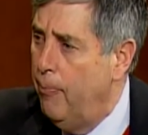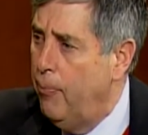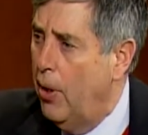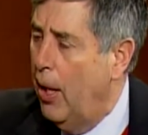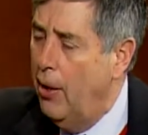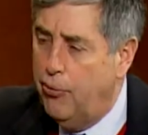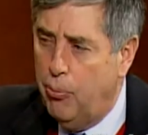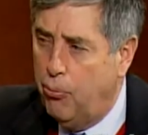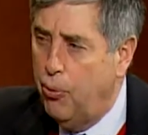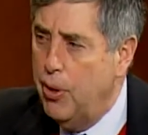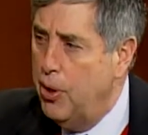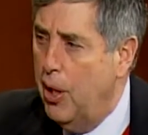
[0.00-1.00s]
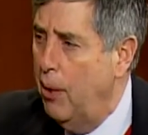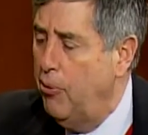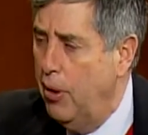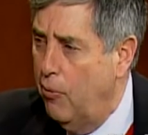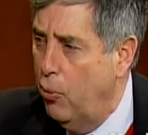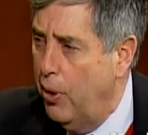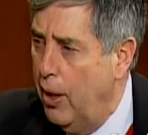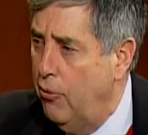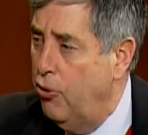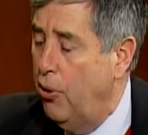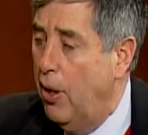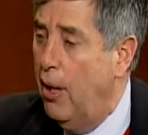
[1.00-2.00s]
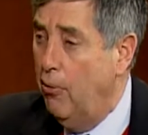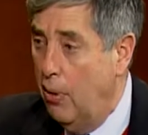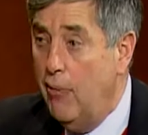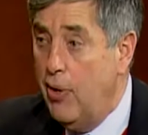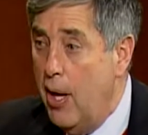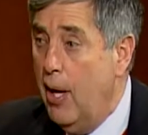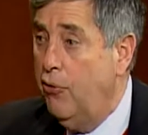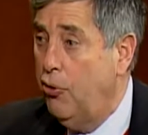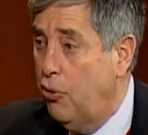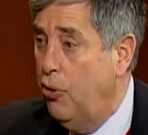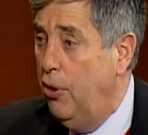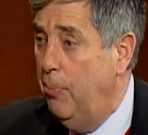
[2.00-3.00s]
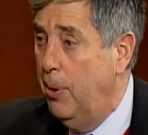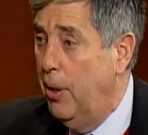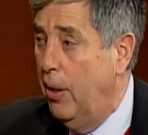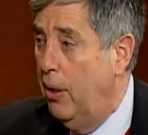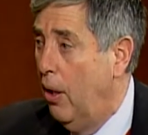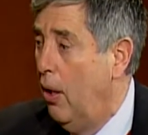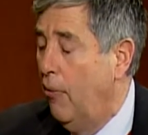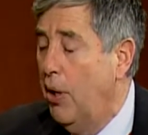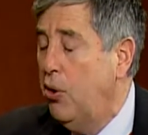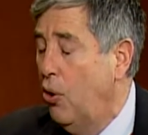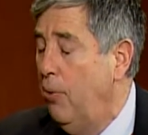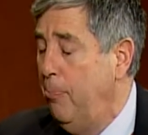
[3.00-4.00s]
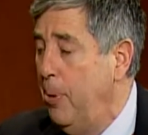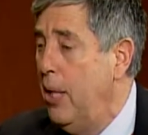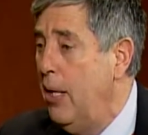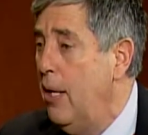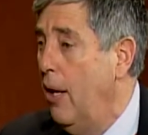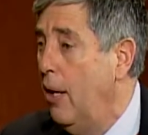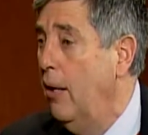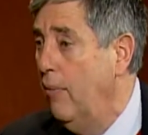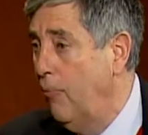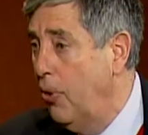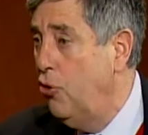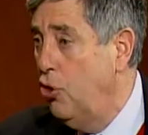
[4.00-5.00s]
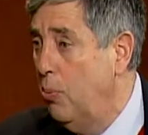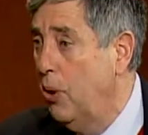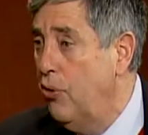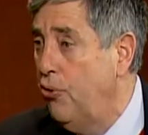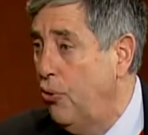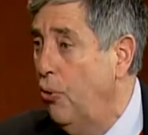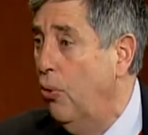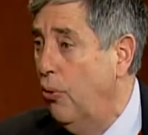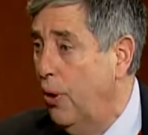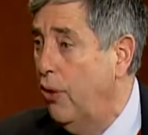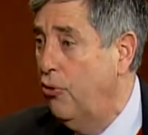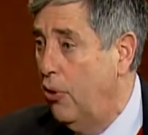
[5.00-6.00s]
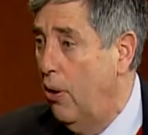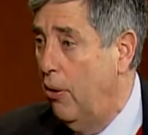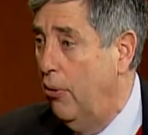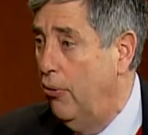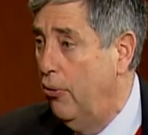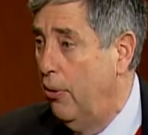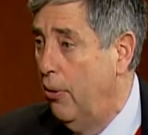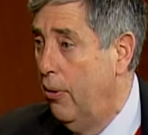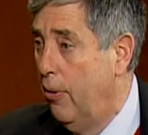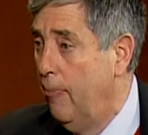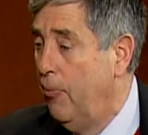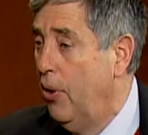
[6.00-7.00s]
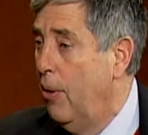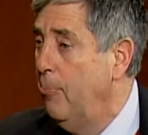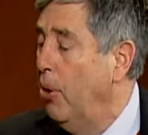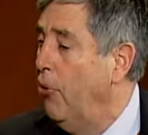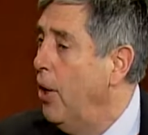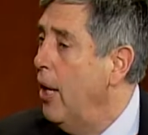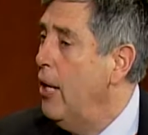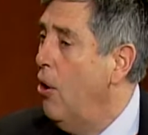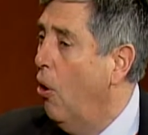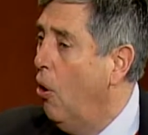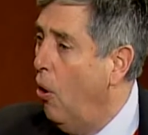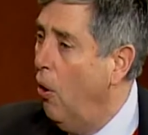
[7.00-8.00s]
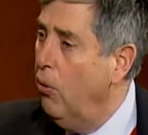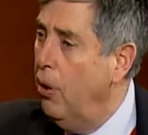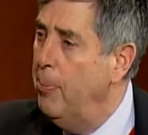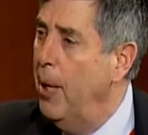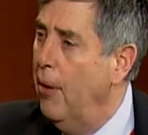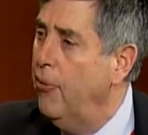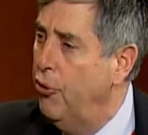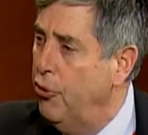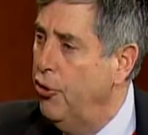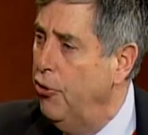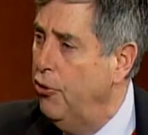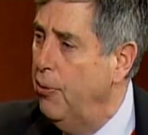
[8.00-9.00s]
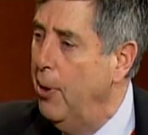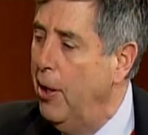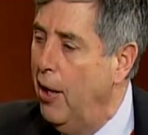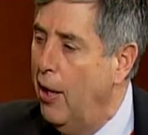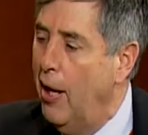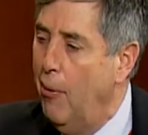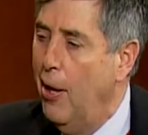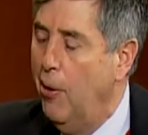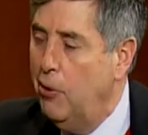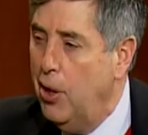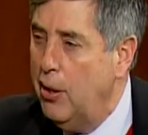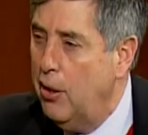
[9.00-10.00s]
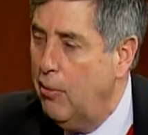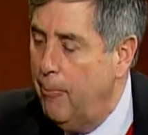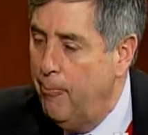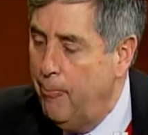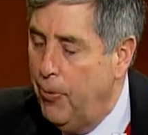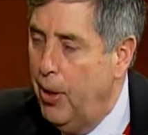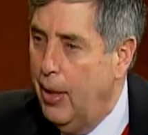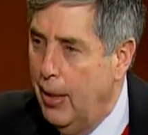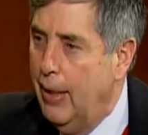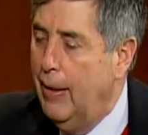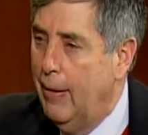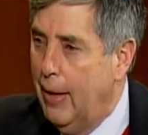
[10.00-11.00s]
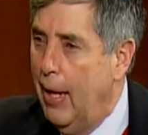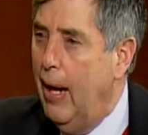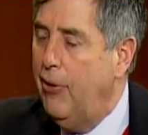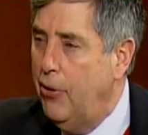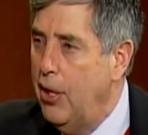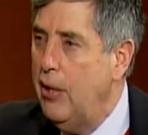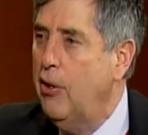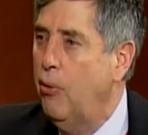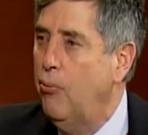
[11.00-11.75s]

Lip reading: I asked them 3 times, they never would answer. And the answer could have been, they could be in a Jubilee school next August. Okay. But they are all about the system. And I'll take I think that